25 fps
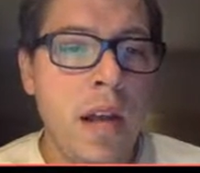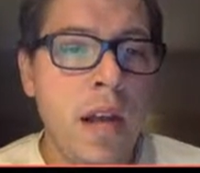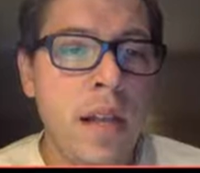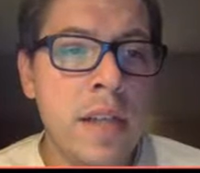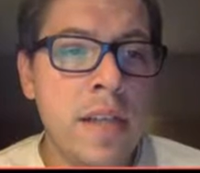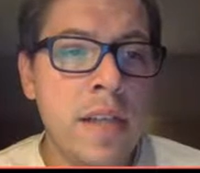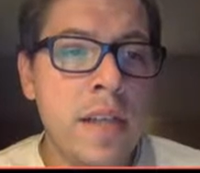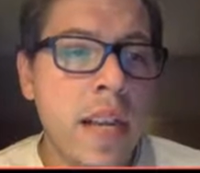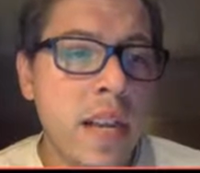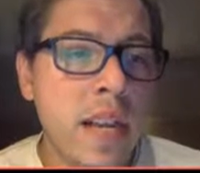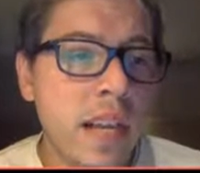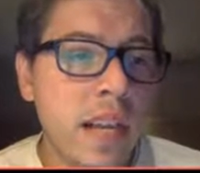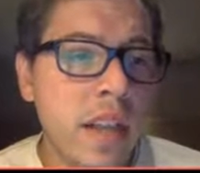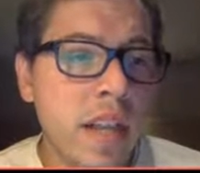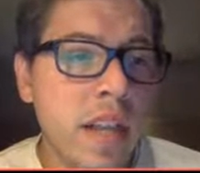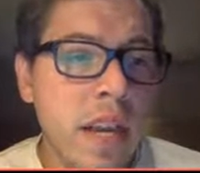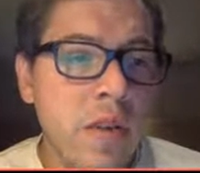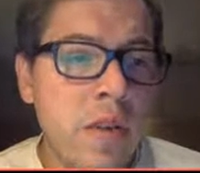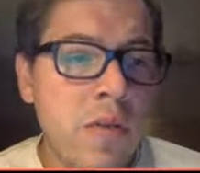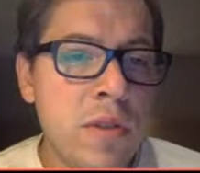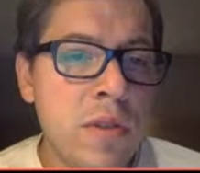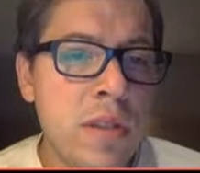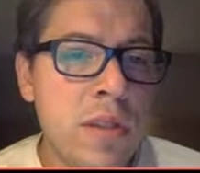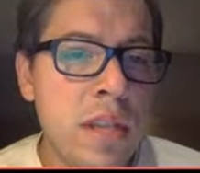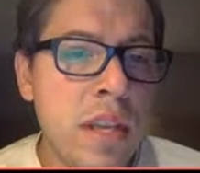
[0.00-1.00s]
Secondly,
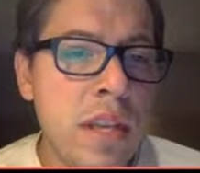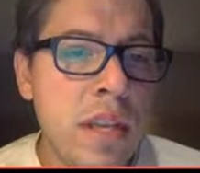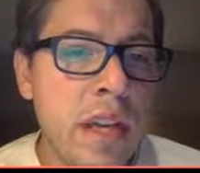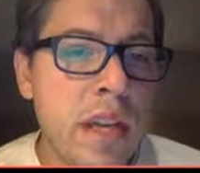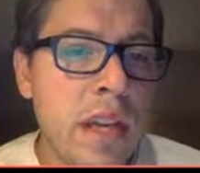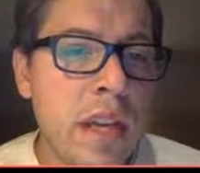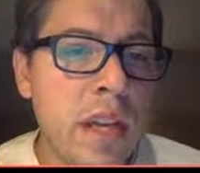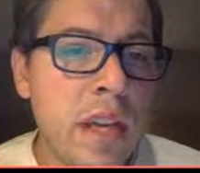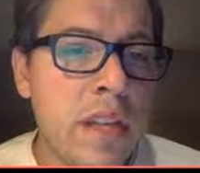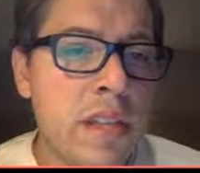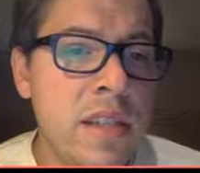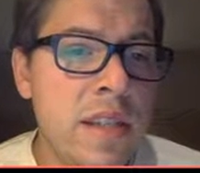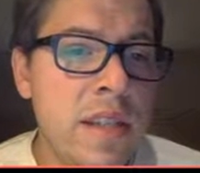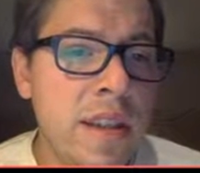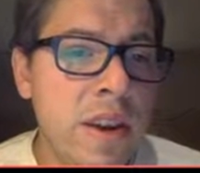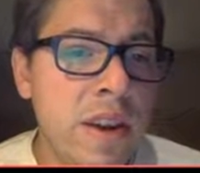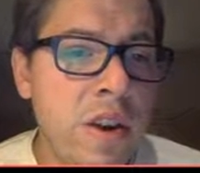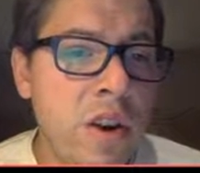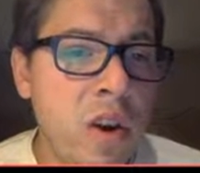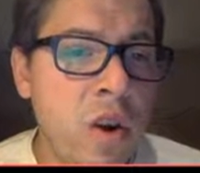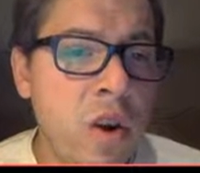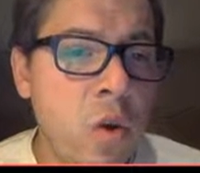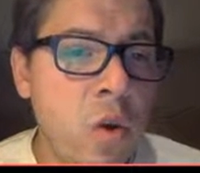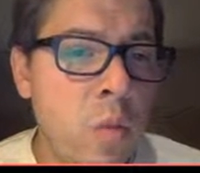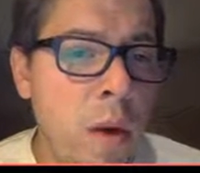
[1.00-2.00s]
I was thinking, is
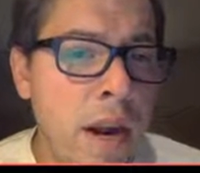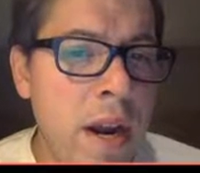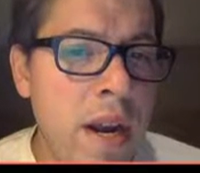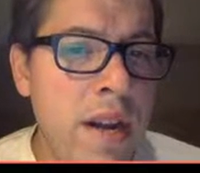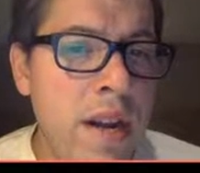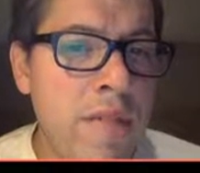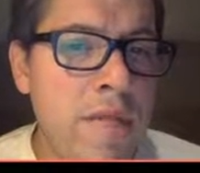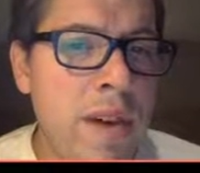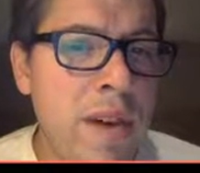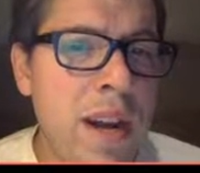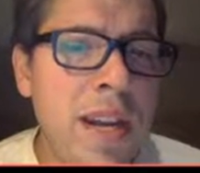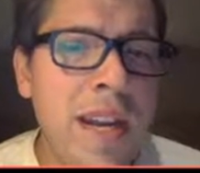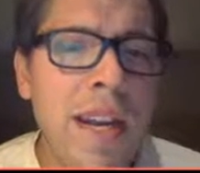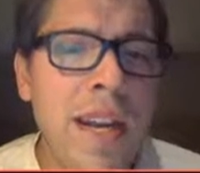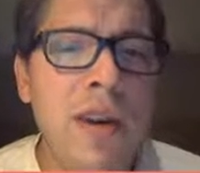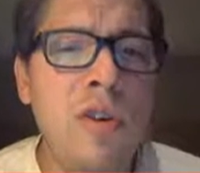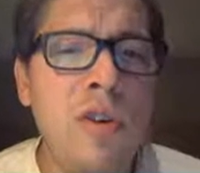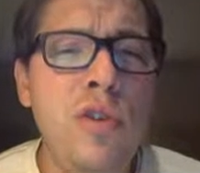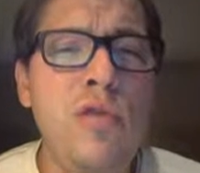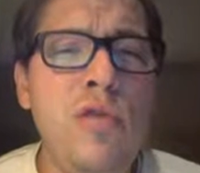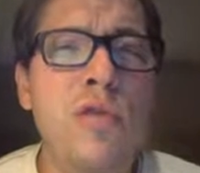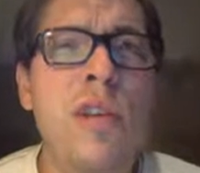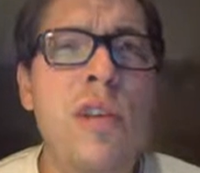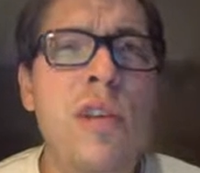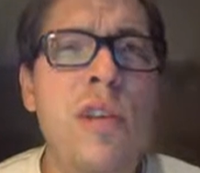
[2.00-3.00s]
there a way to find
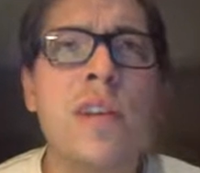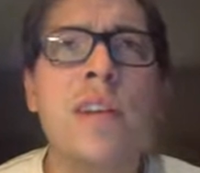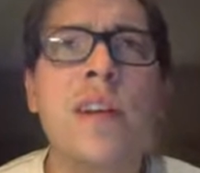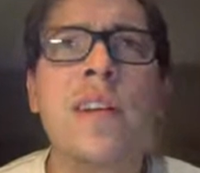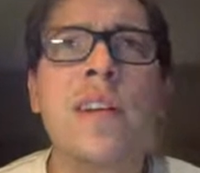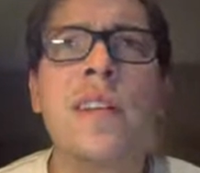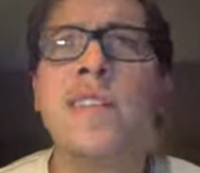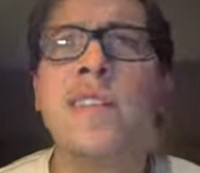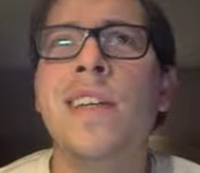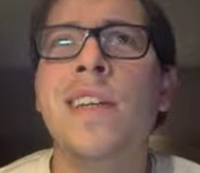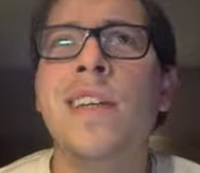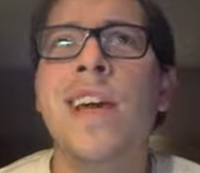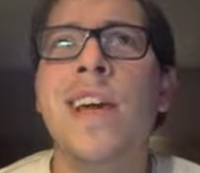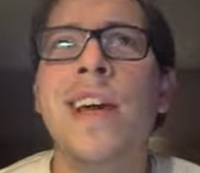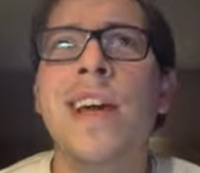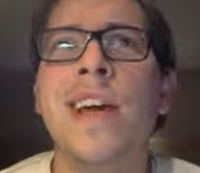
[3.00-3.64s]
out who did this?